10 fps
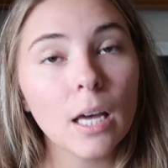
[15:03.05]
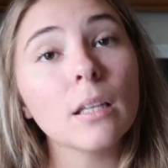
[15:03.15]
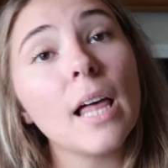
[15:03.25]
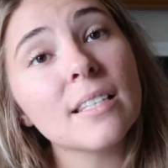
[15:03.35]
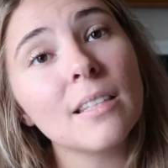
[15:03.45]

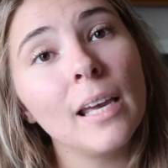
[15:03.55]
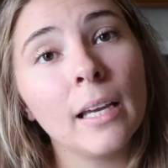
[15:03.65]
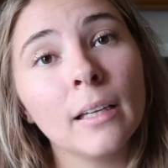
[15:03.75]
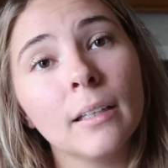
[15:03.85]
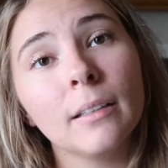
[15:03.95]
The last
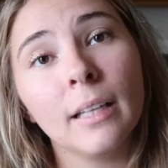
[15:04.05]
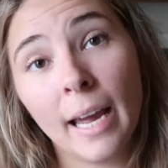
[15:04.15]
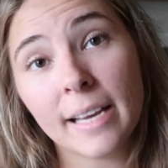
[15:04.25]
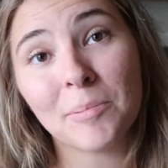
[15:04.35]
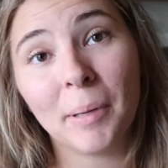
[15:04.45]
thing that
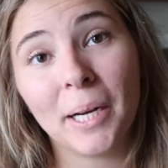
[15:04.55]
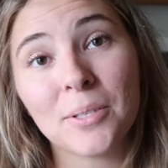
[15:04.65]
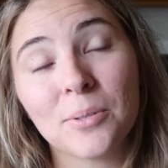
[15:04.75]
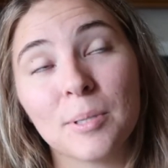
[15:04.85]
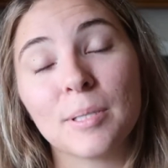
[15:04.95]
I
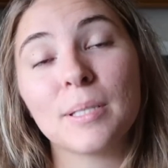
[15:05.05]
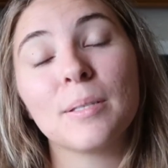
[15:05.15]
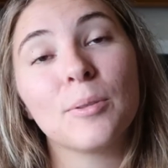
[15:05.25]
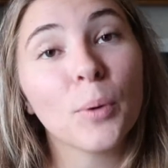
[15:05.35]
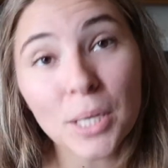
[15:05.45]
experienced was
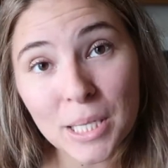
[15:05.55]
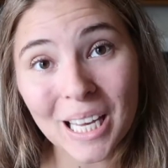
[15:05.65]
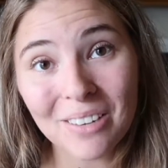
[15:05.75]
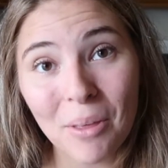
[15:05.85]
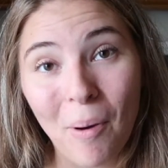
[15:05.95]
the worst
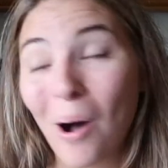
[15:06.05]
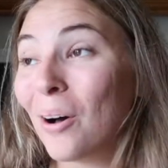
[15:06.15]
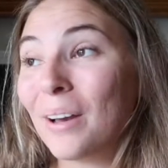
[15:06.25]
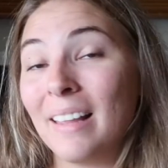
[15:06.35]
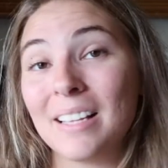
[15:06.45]
thing of them
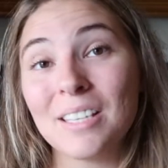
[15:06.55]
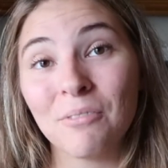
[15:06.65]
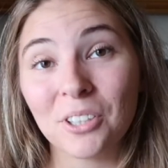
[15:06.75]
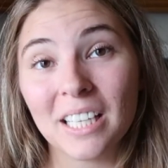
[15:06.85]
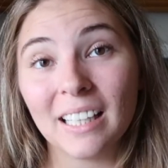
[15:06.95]
all, and that's
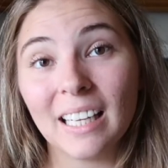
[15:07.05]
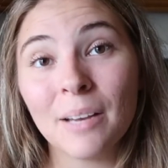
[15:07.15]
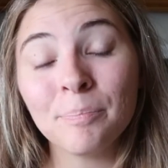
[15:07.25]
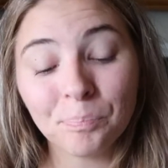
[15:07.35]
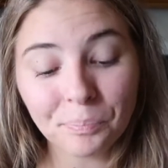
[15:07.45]

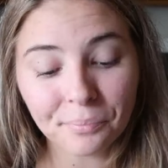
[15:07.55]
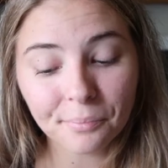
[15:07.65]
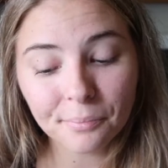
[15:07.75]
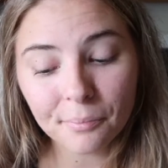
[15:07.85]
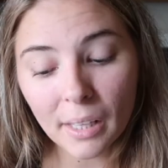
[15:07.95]
infertility.
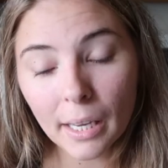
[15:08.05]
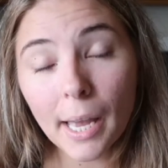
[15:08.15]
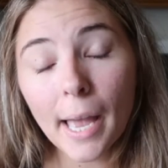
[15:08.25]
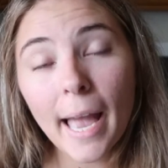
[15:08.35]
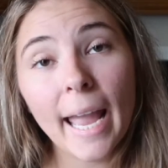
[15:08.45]

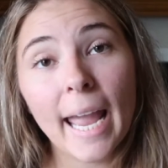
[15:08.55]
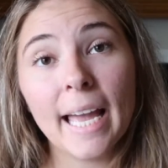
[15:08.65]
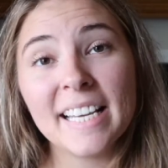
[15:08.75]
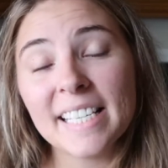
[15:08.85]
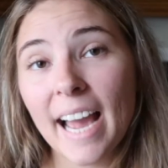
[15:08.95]

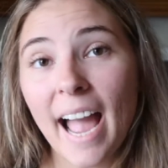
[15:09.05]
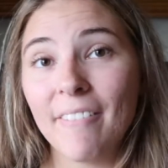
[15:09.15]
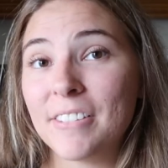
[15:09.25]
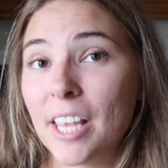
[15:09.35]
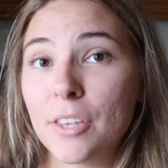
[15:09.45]
And I
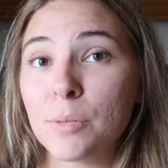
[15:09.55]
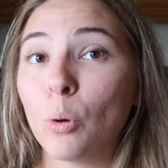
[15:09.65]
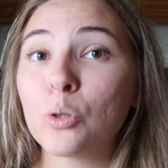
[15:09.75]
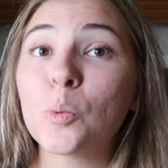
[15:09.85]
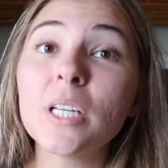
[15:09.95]
have said this
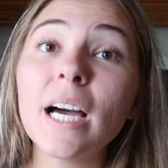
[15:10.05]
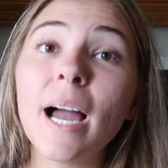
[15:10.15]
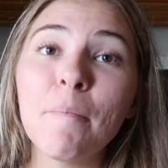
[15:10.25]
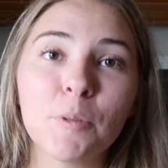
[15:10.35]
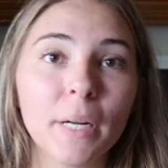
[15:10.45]
multiple
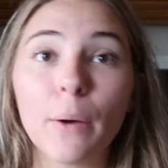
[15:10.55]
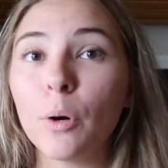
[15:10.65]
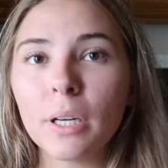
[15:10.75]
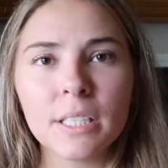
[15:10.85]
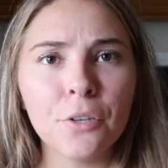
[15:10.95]
times, but I
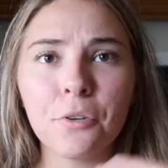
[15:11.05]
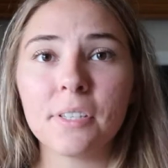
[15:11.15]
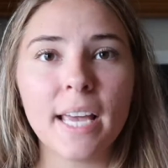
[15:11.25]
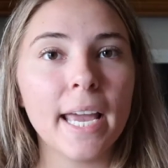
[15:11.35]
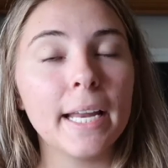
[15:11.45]
will continue to
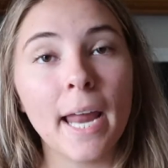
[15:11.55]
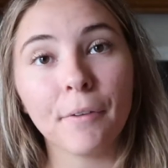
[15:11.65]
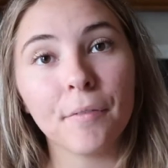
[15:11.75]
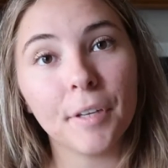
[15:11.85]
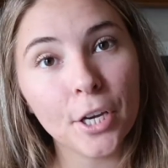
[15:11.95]
say it in
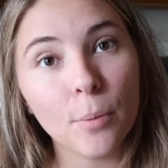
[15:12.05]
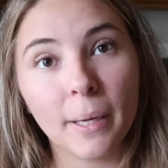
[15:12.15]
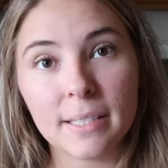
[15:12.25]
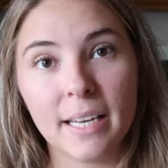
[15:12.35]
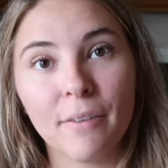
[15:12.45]
every video
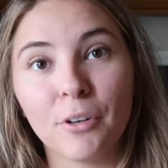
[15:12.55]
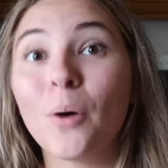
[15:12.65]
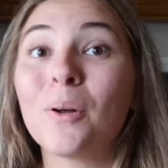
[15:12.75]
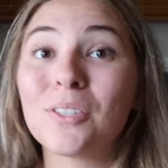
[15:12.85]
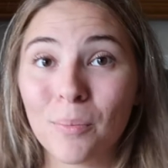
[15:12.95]
because I never
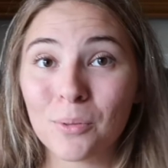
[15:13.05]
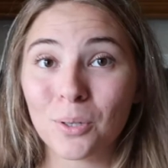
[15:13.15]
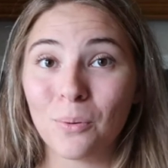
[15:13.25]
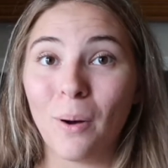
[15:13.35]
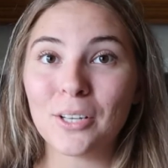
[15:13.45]
know when someone's
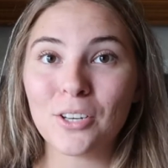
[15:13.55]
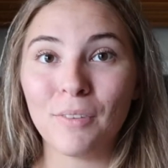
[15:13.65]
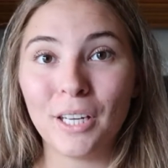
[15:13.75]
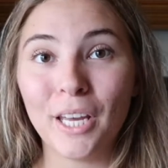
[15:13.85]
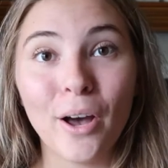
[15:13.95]
gonna watch a
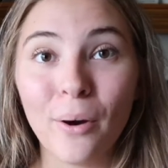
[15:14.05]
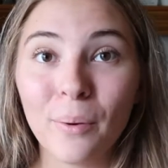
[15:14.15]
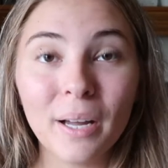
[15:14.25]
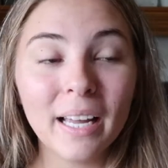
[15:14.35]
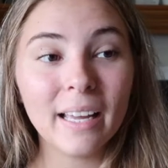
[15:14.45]

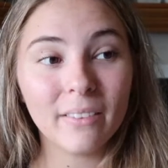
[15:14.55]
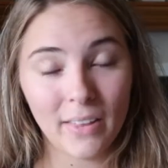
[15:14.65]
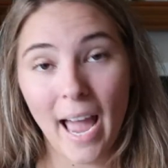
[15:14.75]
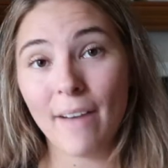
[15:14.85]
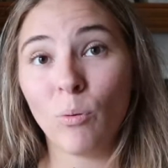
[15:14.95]
video that
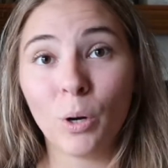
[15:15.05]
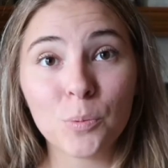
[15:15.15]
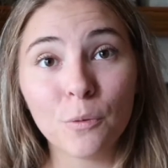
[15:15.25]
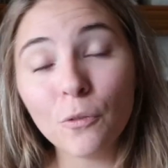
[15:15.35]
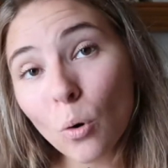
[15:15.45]
they haven't
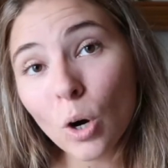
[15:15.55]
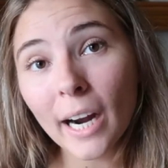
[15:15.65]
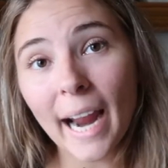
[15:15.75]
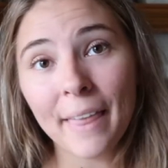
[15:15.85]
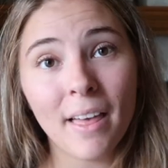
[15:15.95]
watched
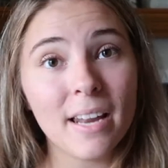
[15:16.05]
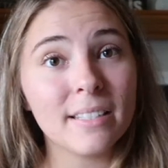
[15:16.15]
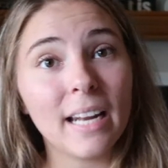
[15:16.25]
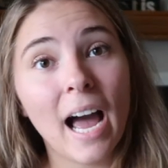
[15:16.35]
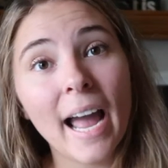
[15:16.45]
before, and that is
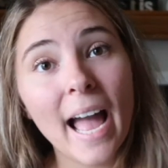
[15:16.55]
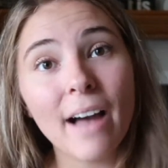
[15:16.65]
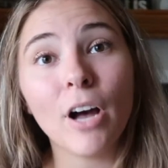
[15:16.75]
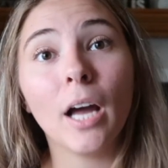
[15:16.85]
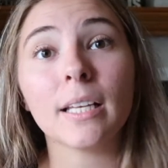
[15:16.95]
that I
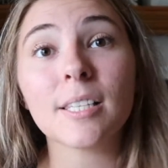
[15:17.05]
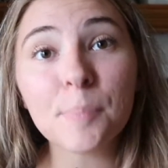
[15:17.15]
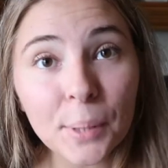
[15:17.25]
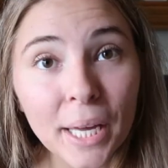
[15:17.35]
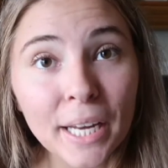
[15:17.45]
have
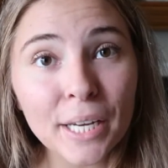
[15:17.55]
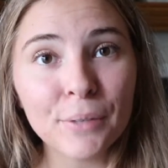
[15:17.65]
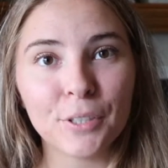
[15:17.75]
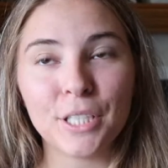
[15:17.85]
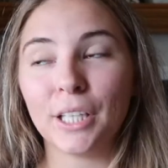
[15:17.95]
unexplained
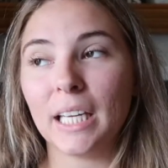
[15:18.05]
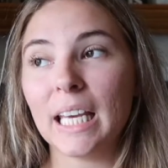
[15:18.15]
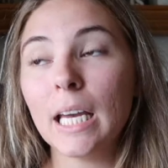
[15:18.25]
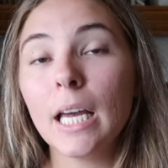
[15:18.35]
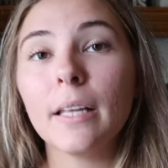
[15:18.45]

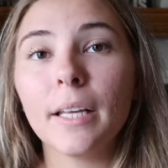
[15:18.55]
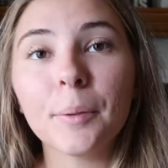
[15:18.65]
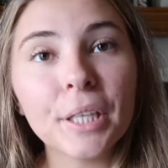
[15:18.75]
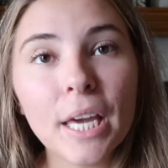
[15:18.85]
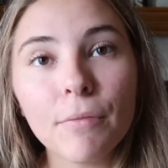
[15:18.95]
infertility. They
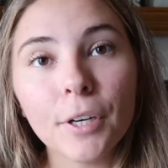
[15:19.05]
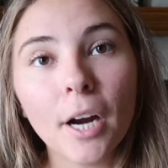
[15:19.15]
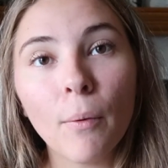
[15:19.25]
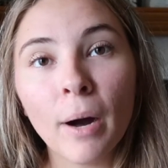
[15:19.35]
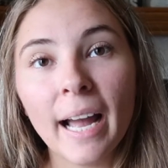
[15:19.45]
really can't figure
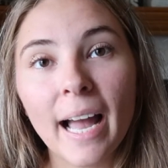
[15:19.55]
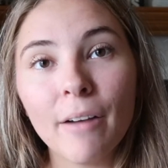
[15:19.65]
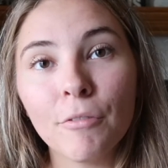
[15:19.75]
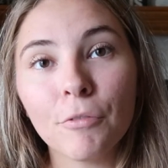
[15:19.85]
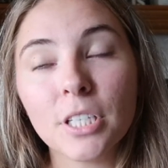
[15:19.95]
out why I
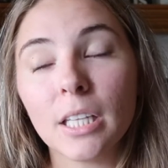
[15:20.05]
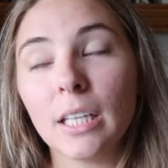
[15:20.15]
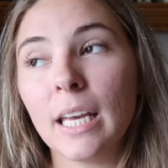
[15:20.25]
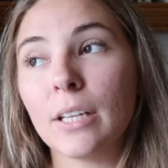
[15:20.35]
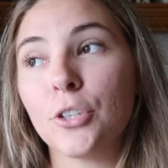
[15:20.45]
have
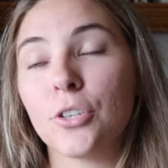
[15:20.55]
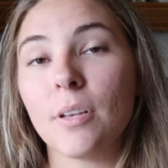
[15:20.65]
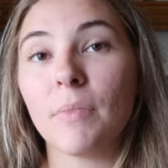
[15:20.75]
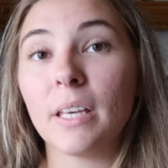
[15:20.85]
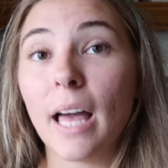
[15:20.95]
infertility. It's just
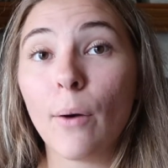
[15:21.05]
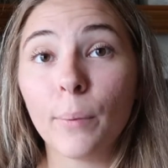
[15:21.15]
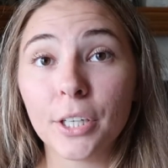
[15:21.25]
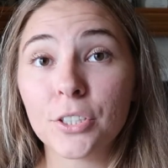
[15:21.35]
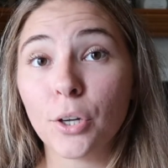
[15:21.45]
something that
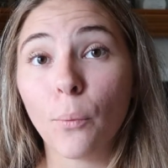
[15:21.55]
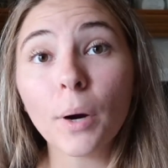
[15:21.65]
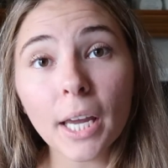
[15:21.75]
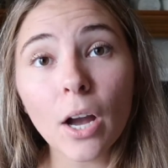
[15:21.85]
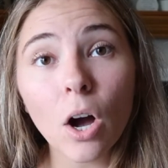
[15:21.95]
we are still
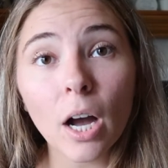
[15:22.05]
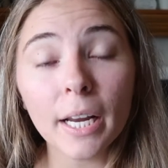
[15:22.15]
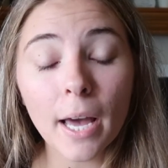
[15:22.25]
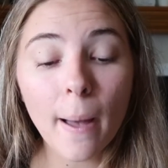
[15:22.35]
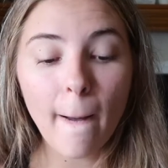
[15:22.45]
working
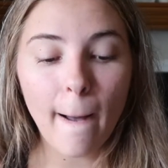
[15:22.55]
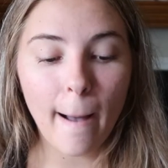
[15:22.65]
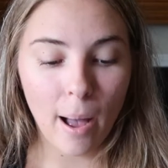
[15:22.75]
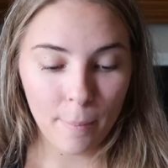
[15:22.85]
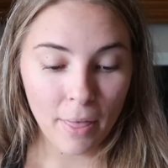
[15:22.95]
on.
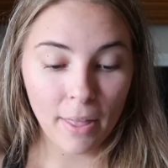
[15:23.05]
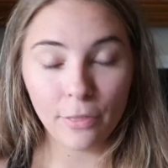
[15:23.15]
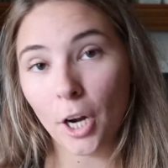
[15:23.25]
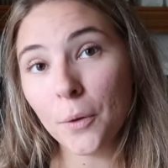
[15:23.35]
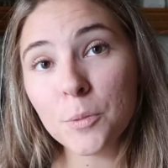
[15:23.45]
They
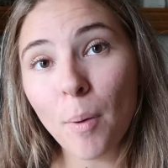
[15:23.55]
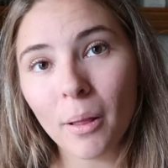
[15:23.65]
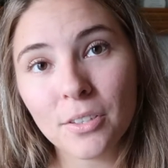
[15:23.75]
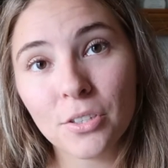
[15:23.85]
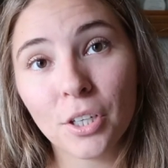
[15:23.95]
thought it was
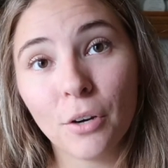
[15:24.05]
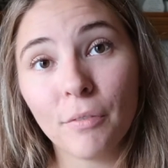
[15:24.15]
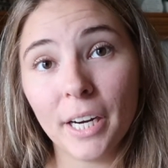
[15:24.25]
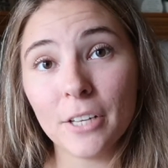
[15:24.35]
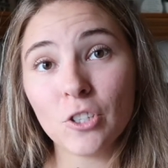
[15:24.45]
polycystic
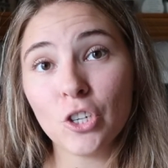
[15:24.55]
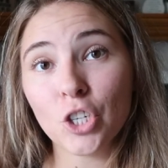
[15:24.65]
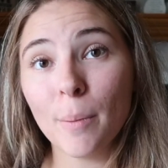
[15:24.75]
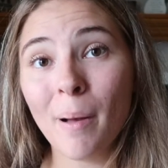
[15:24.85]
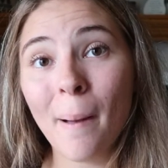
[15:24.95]
ovarian
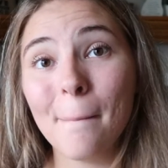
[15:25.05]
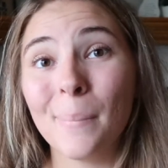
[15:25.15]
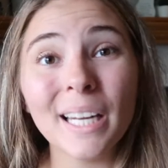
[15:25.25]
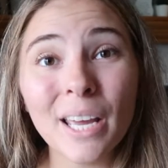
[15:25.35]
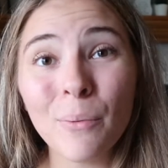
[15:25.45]
syndrome,
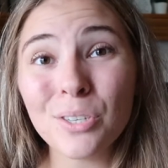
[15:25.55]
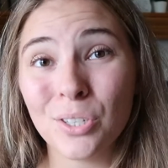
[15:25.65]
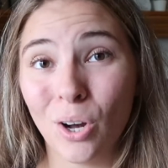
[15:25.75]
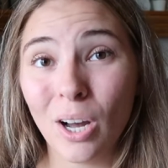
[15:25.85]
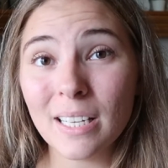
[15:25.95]
but it was
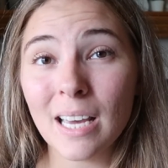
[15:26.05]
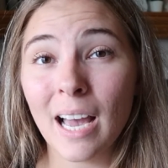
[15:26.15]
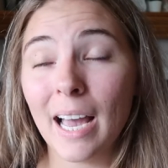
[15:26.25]
not.